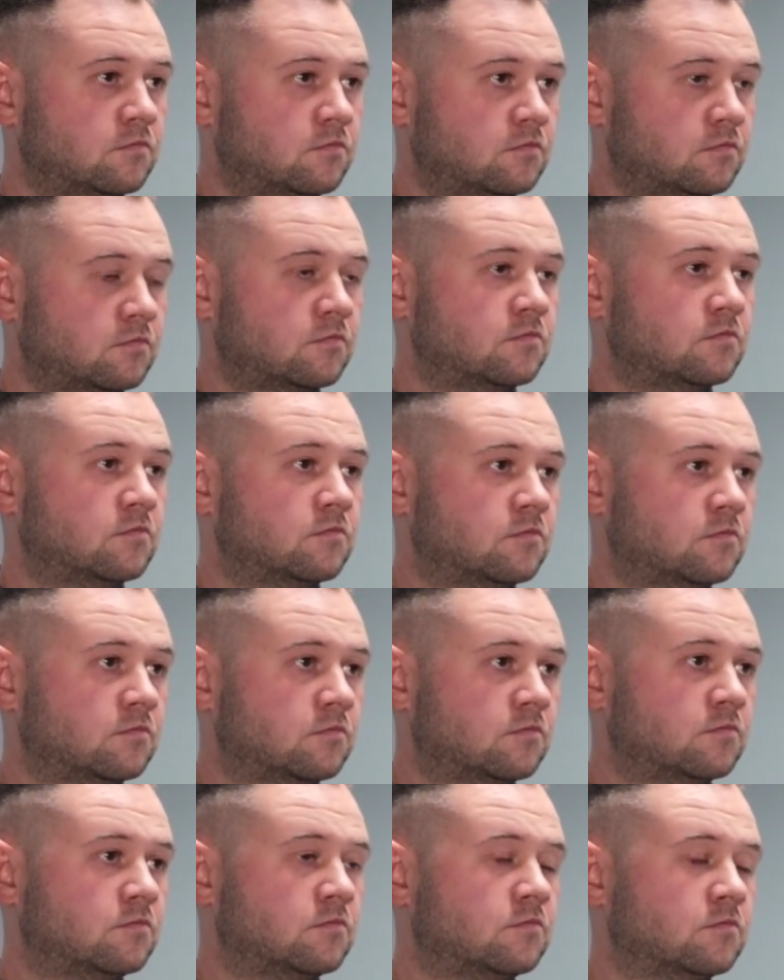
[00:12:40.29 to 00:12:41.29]

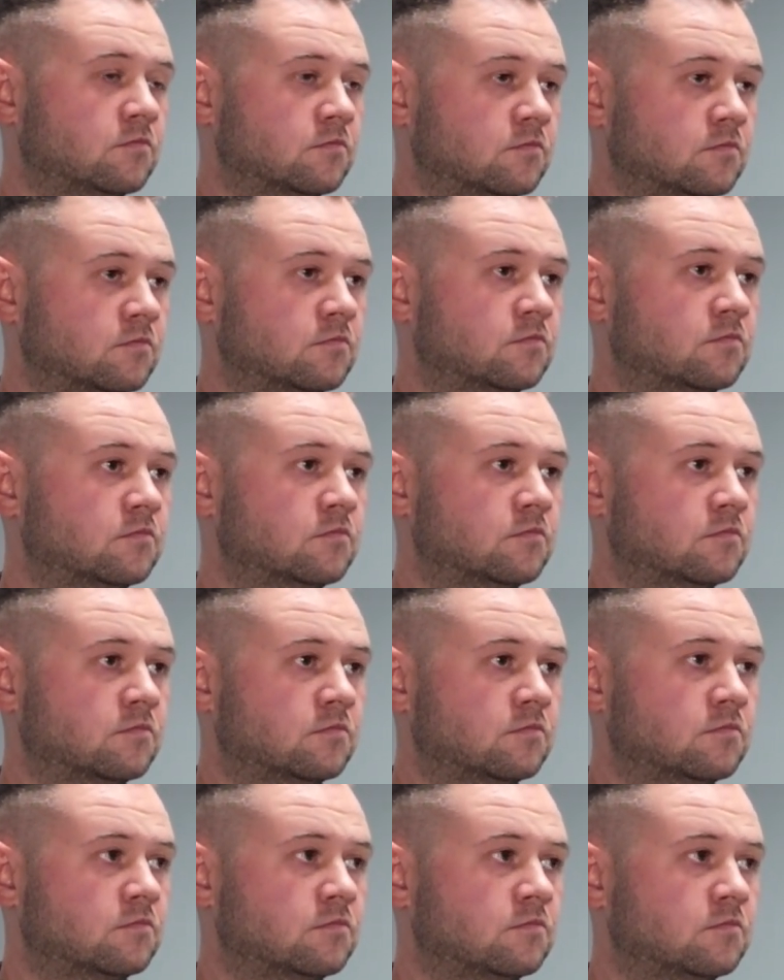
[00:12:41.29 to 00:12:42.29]

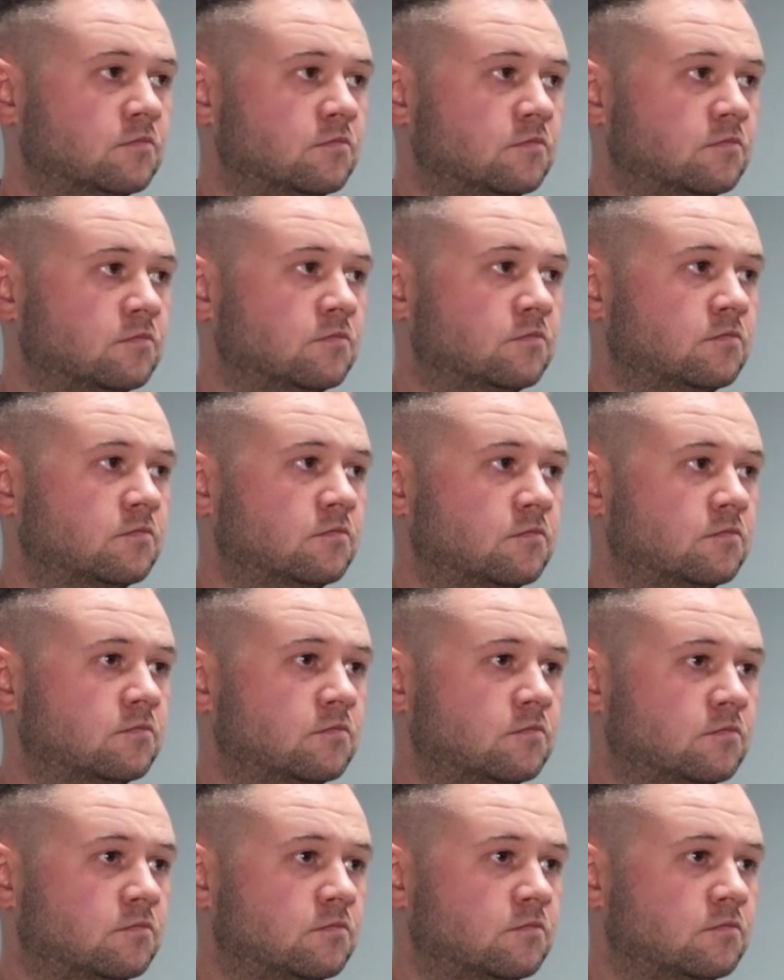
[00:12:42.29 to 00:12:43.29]

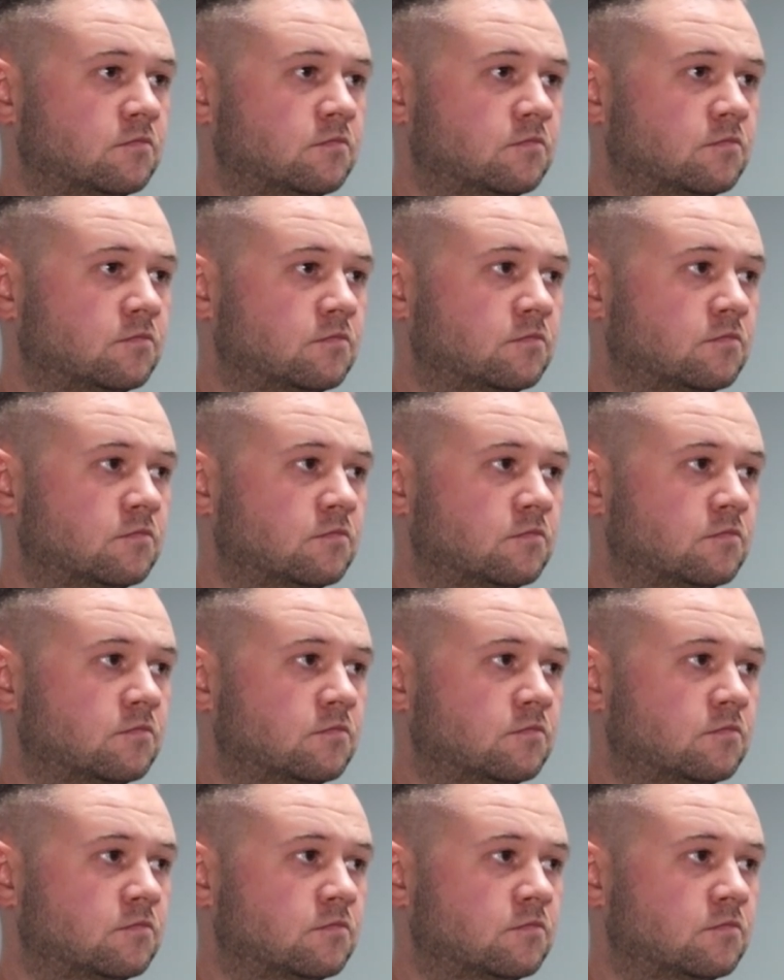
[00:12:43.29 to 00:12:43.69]
[no speech]